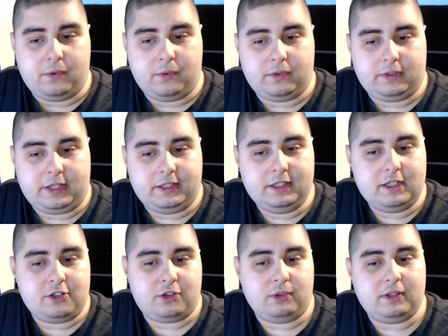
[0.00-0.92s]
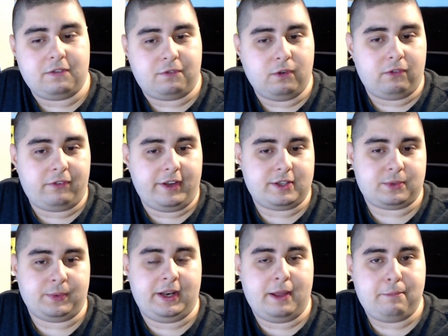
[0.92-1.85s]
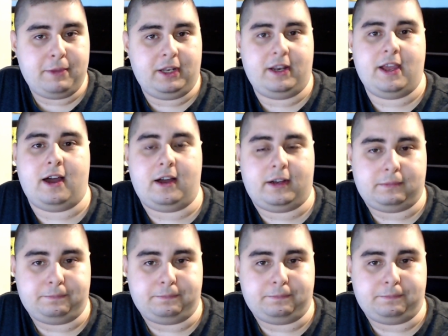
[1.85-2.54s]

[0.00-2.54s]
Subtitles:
They didn't show the full face when Emilia